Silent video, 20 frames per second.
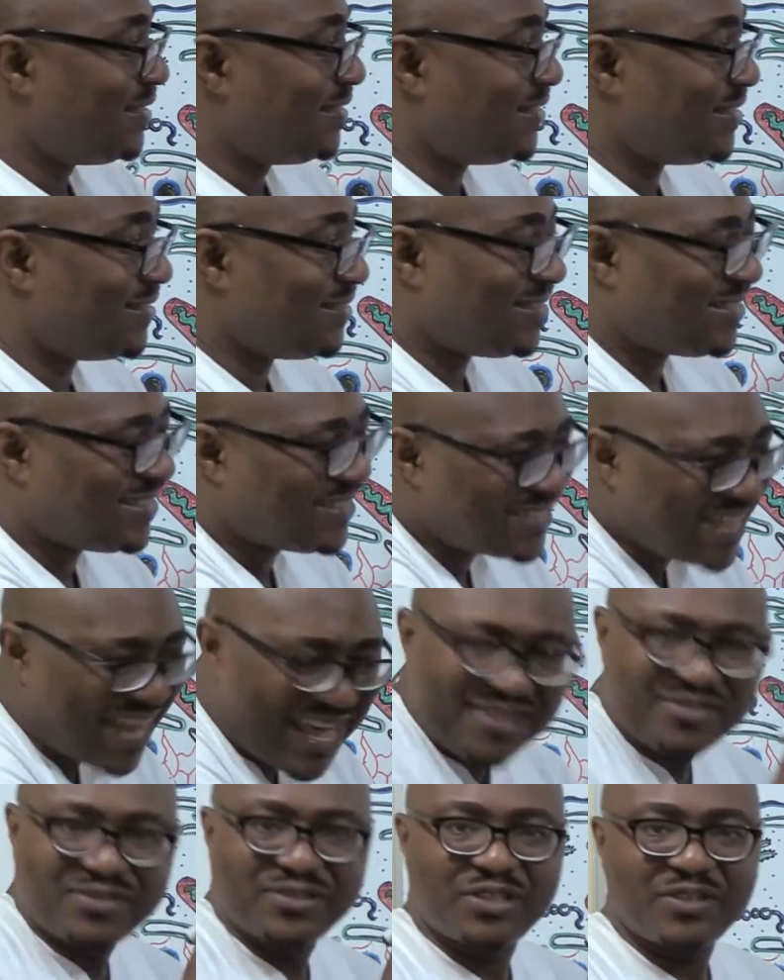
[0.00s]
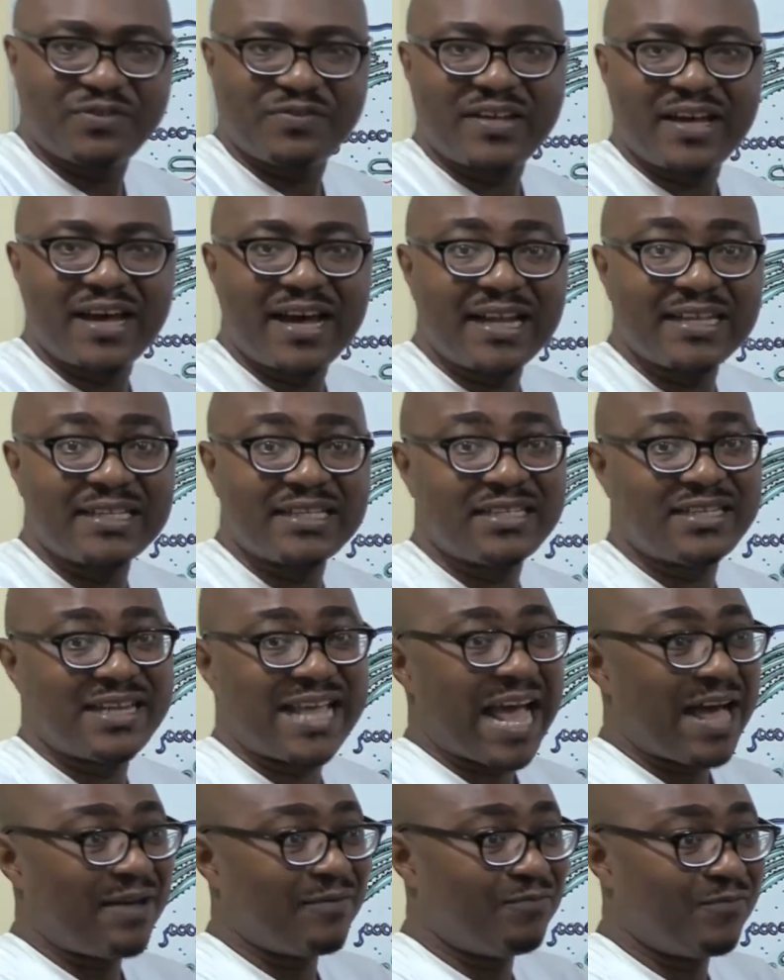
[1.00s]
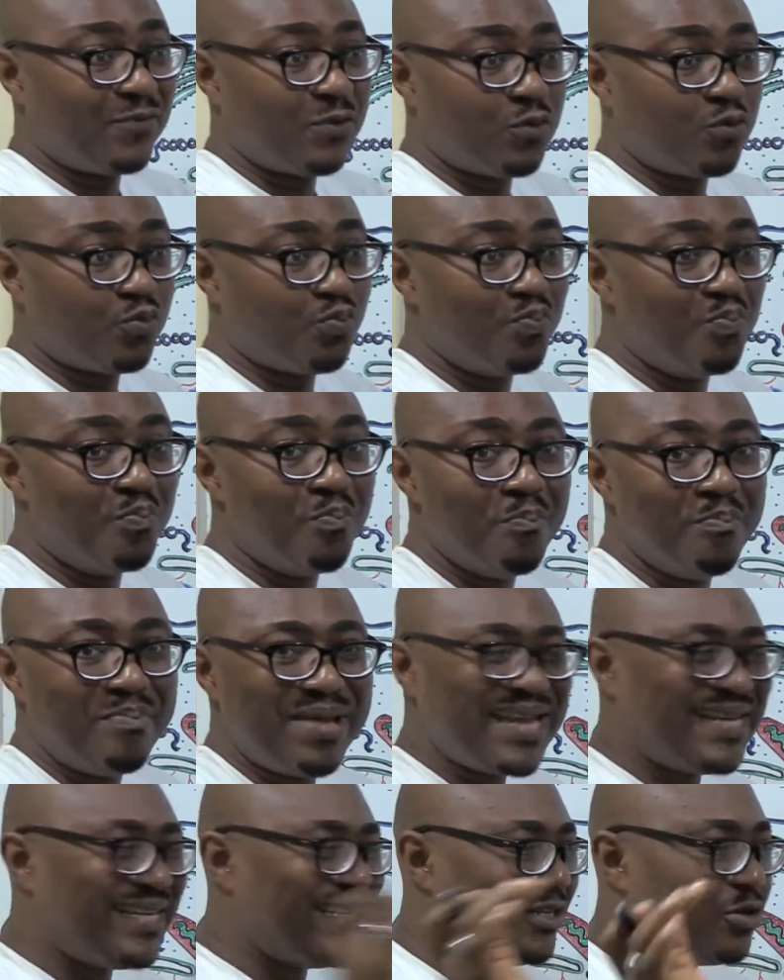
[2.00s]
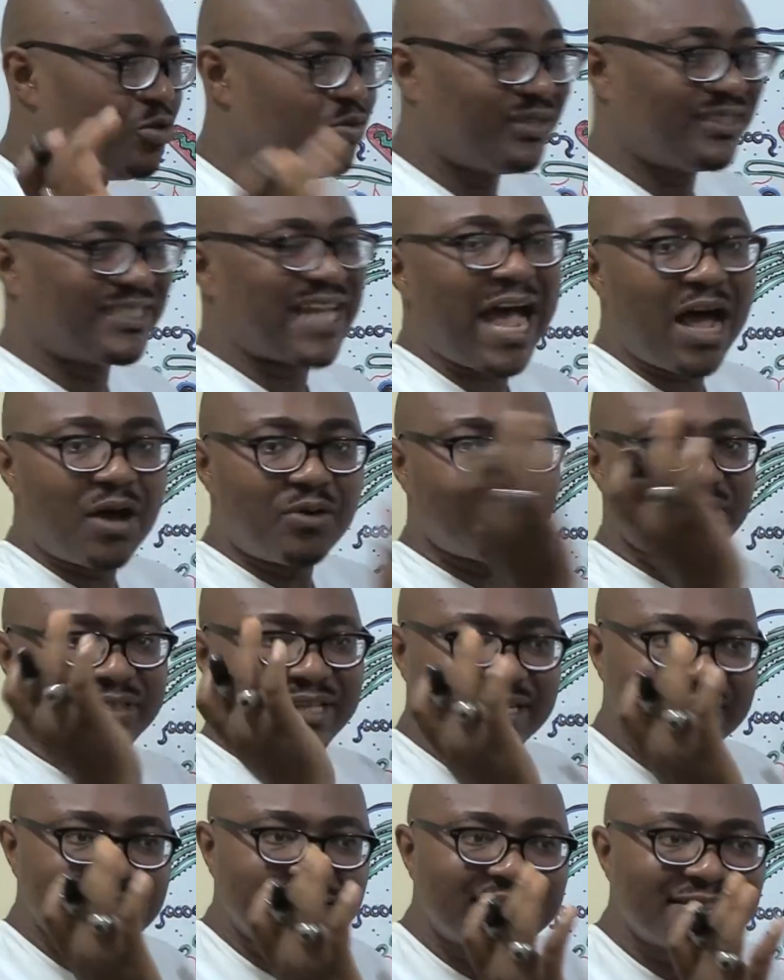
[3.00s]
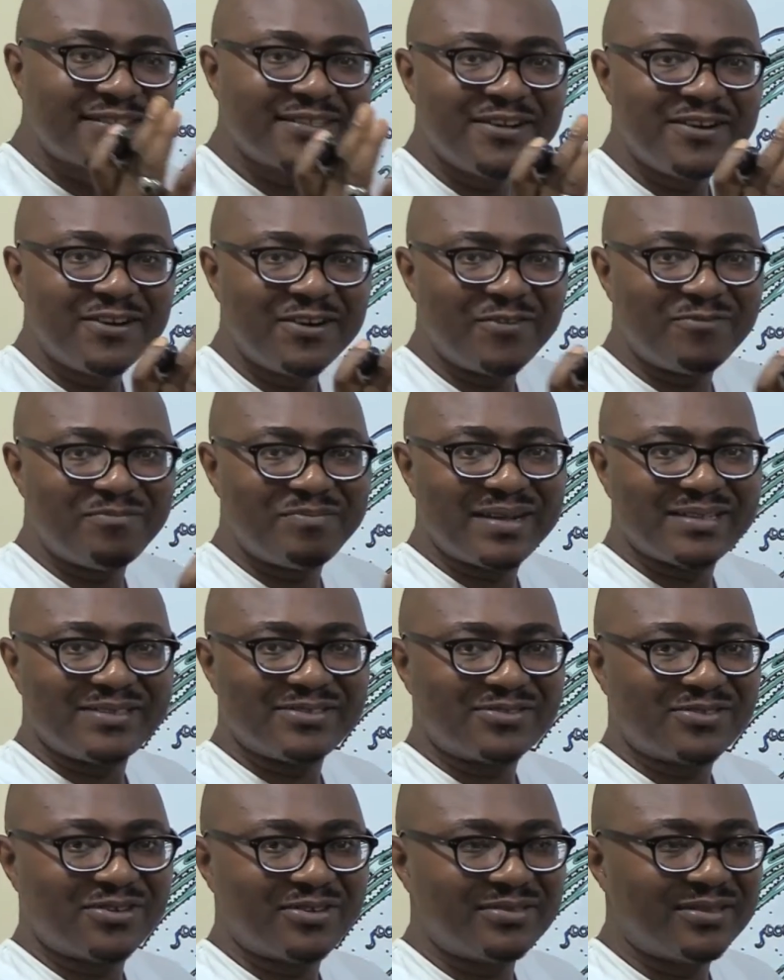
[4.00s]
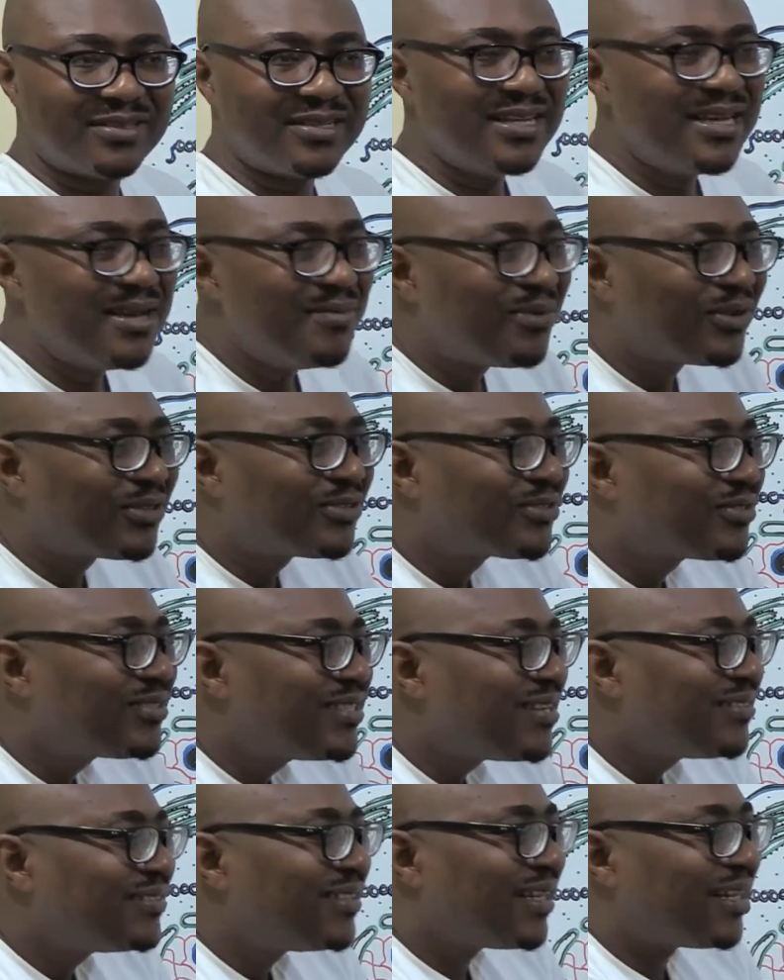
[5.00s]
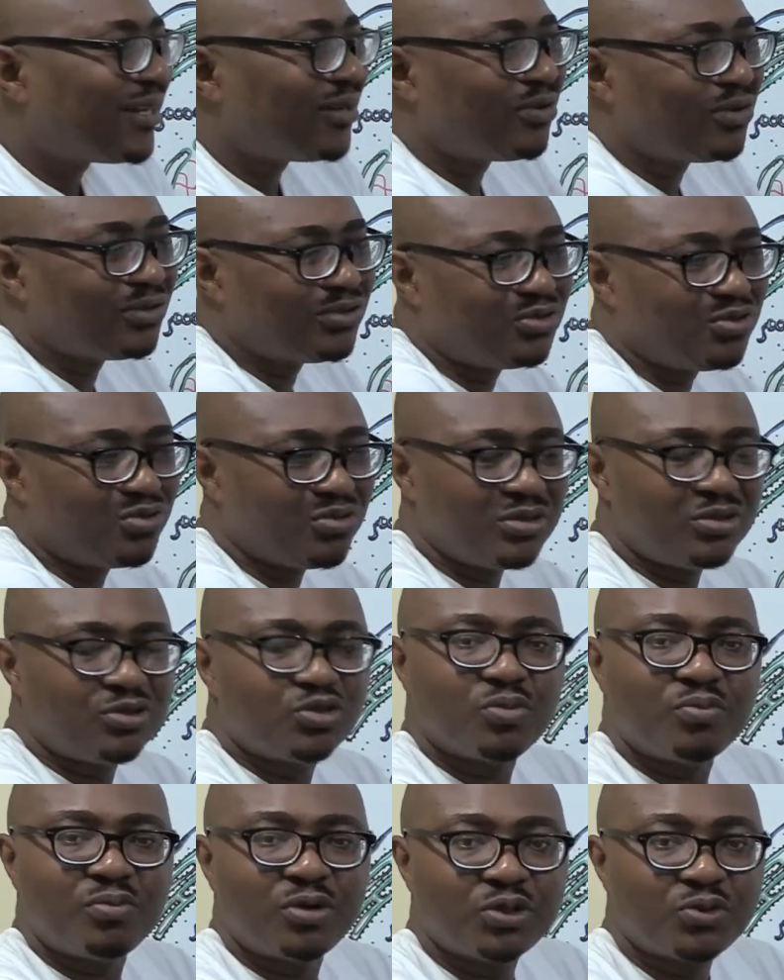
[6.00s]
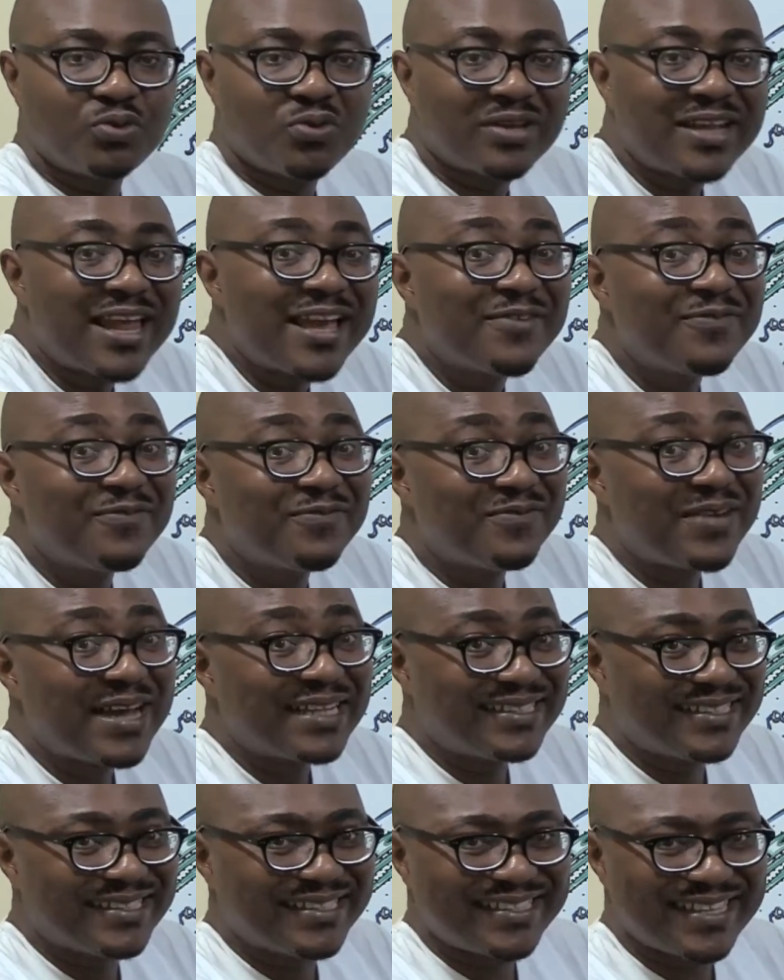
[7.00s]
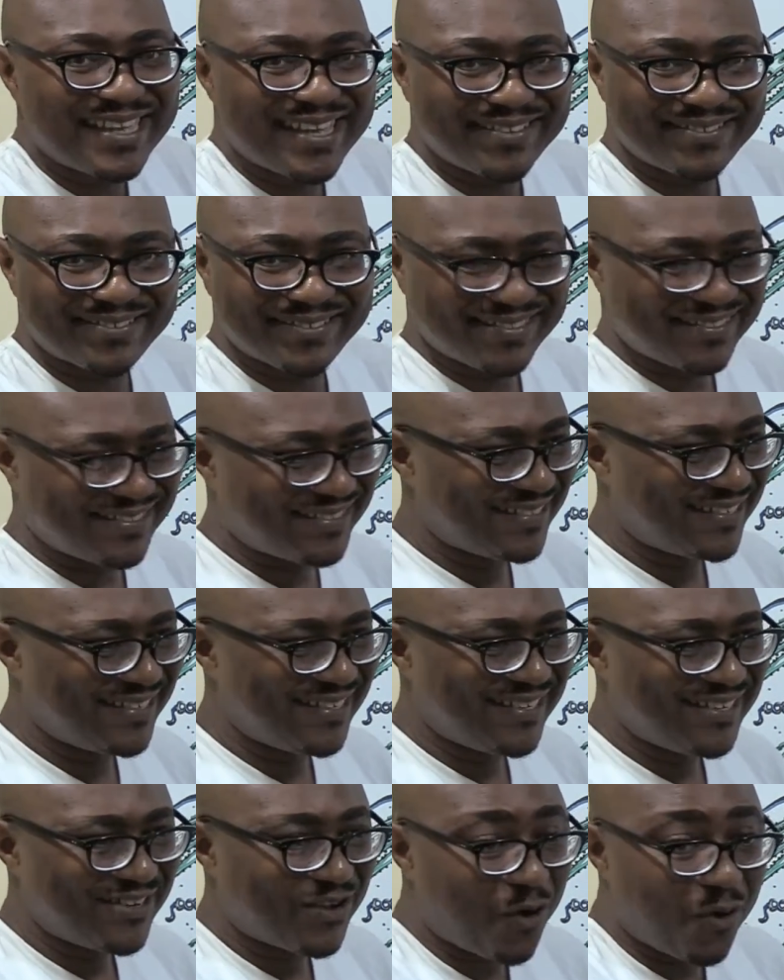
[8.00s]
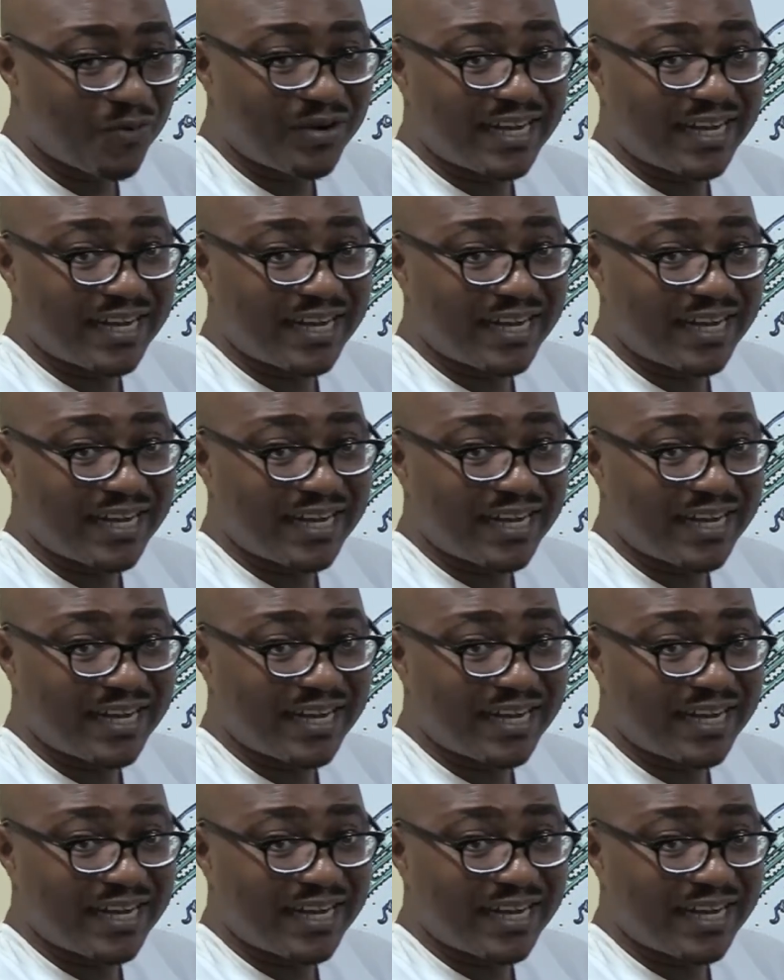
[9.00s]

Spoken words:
the cells of the heart, they have many thousands of mitochondria. But cells that are not doing so much work, like fat cells called